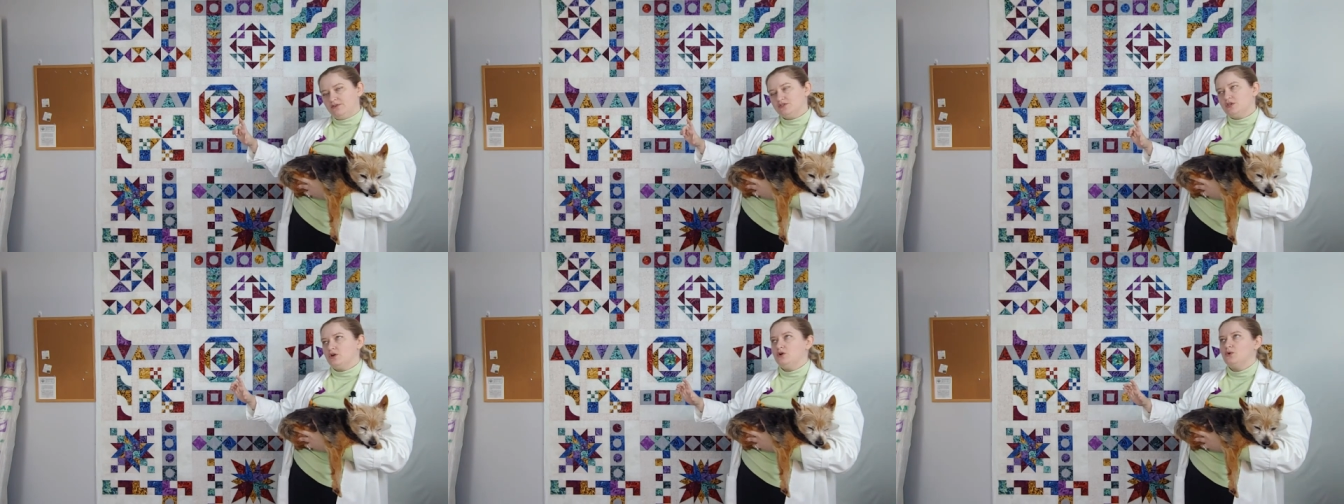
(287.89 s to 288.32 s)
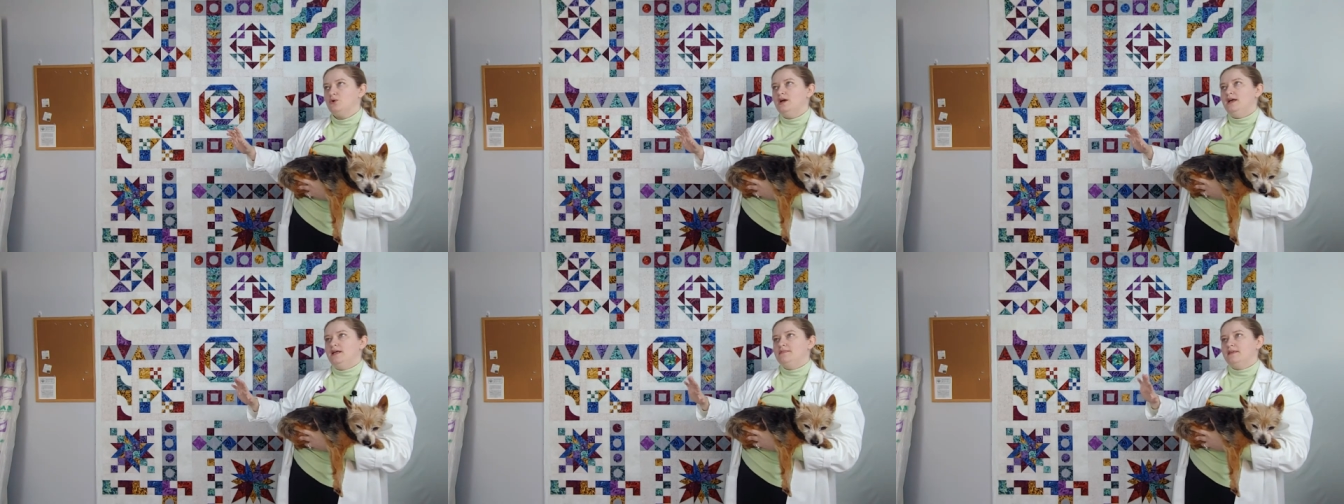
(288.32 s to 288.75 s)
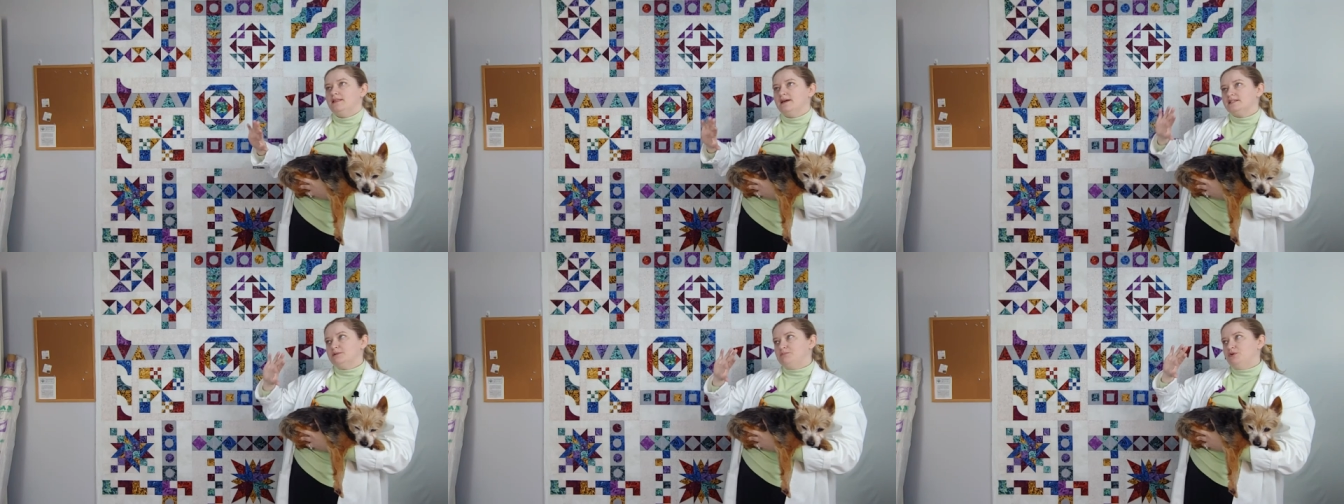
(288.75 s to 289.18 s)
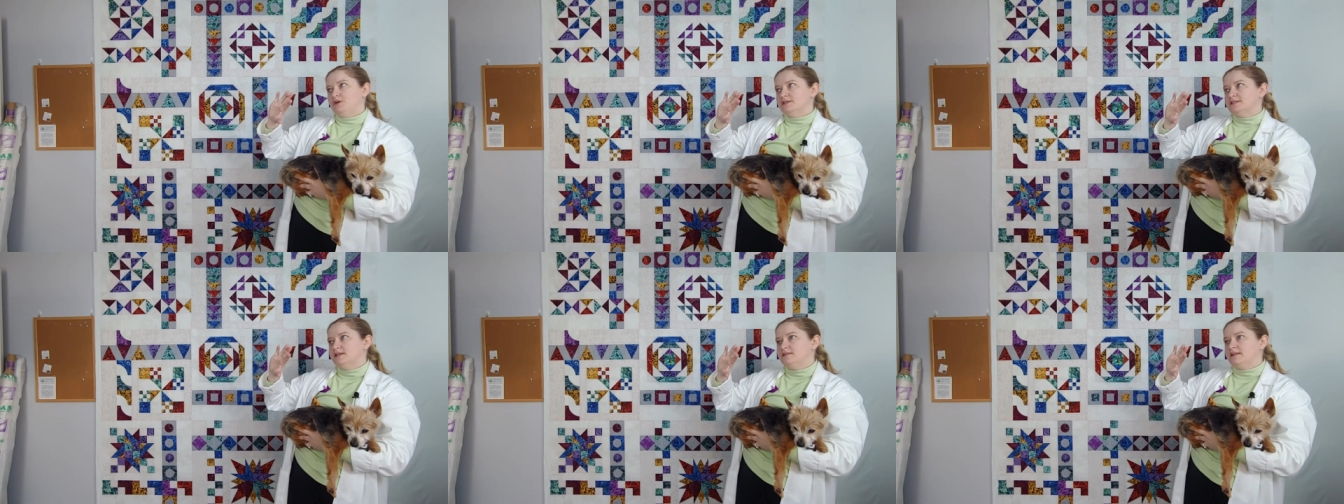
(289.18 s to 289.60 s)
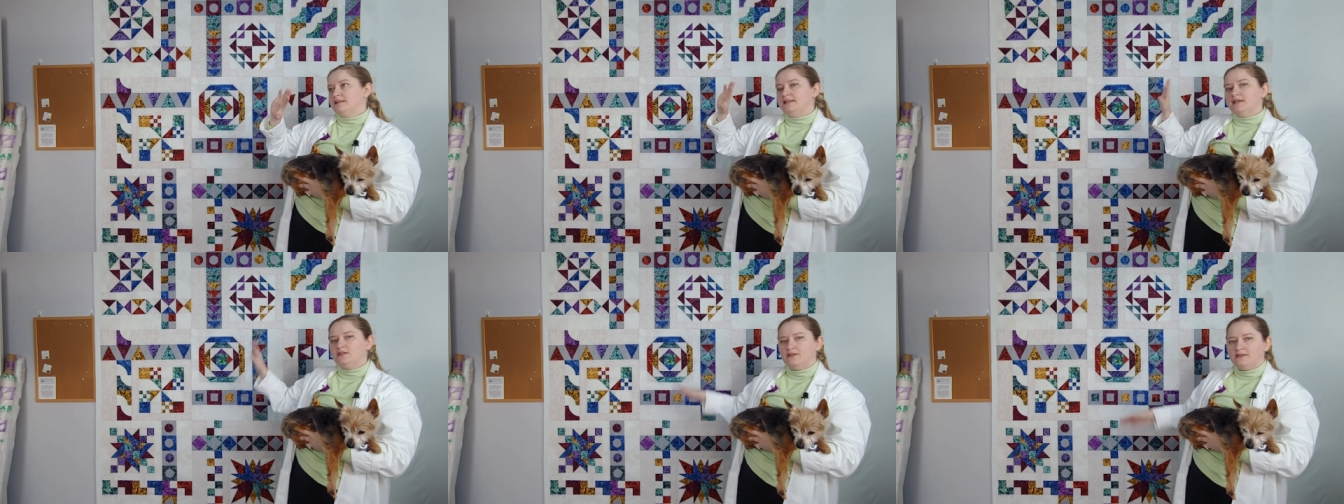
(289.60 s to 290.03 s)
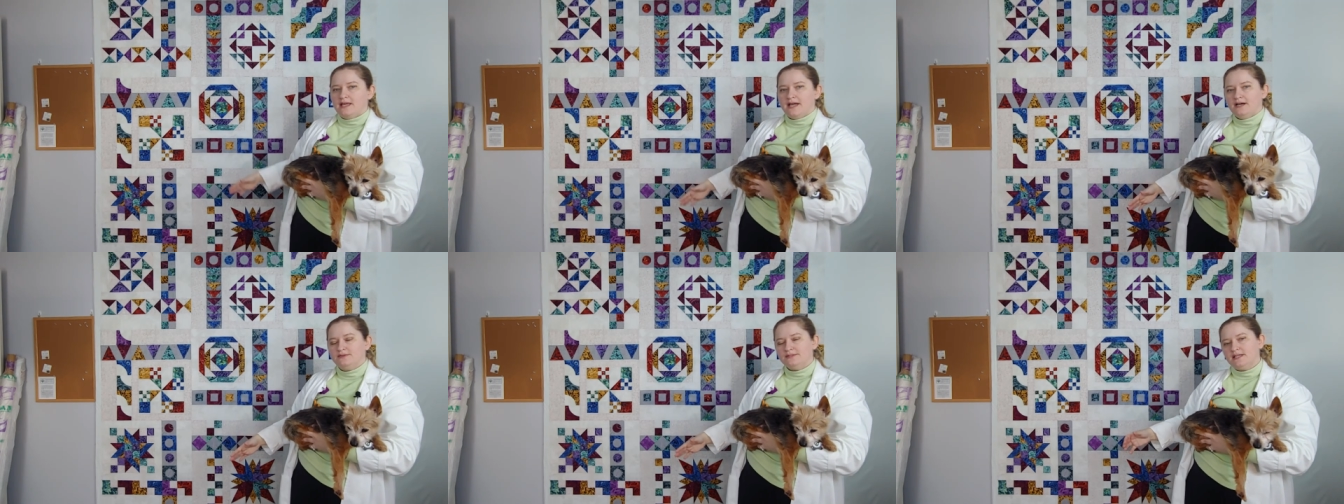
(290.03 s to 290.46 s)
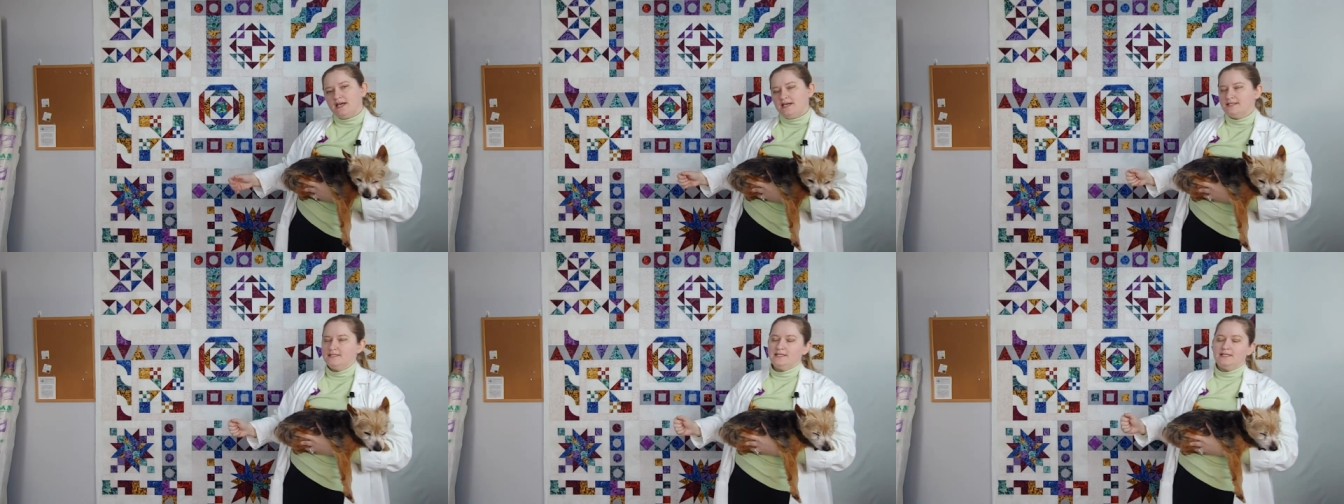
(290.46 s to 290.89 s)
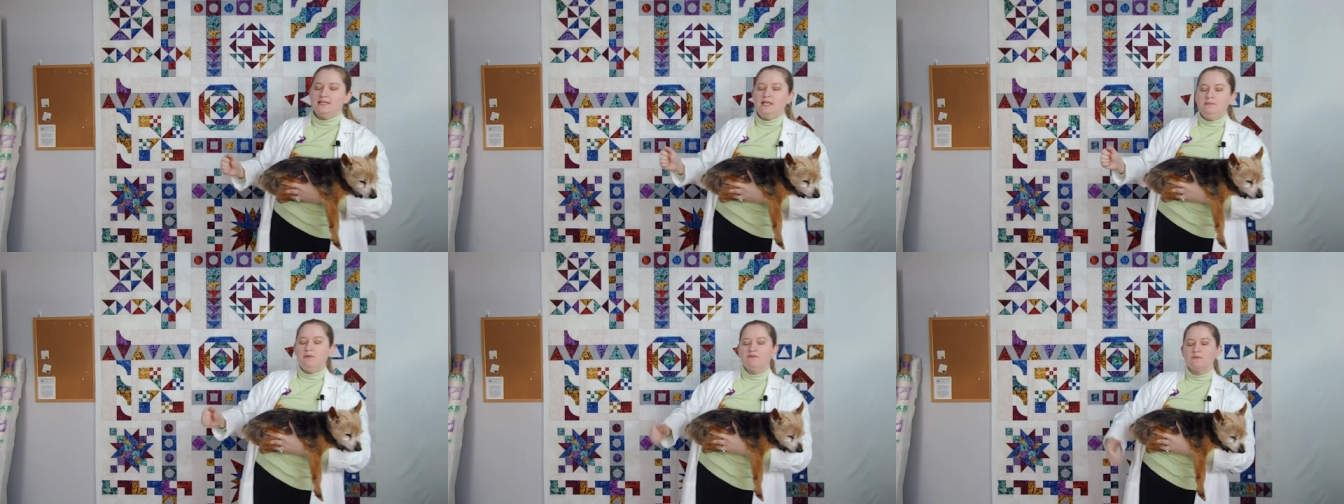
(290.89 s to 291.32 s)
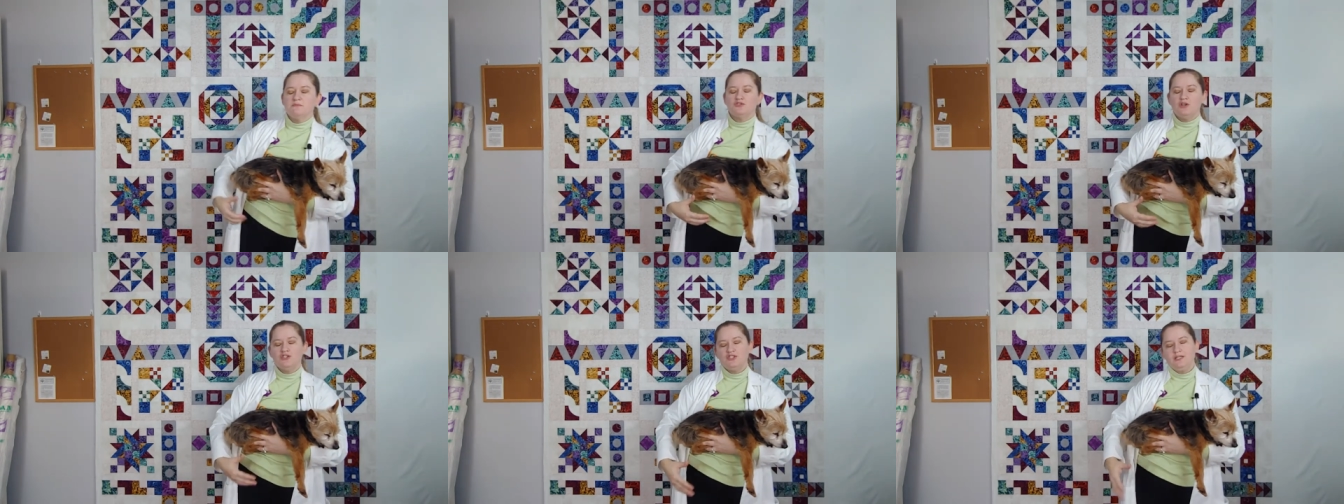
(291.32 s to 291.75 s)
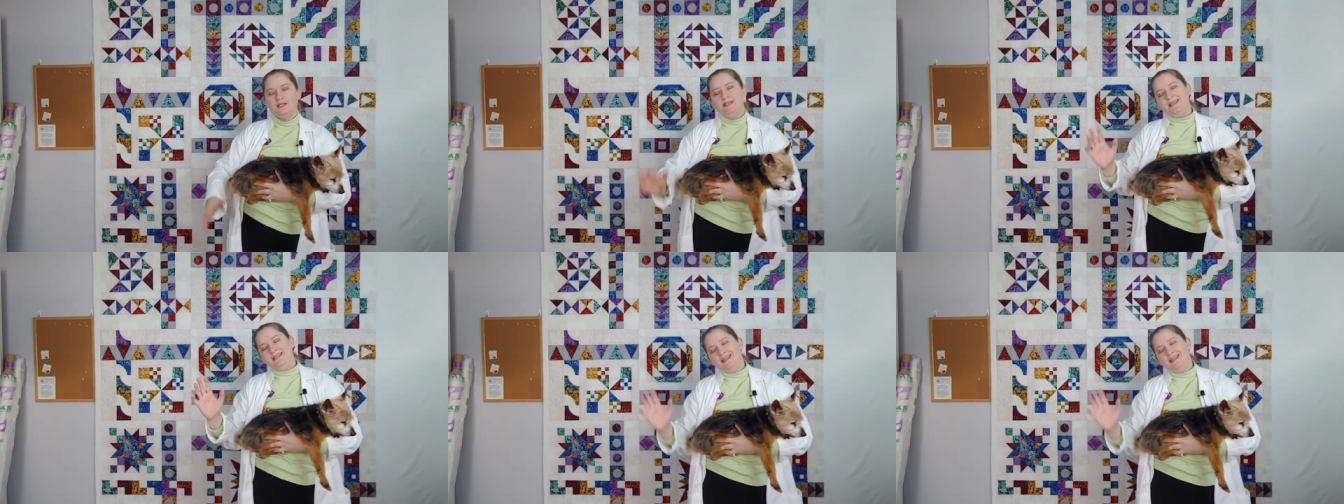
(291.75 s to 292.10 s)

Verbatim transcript: So they like to put the length on the outside to keep it from stretching.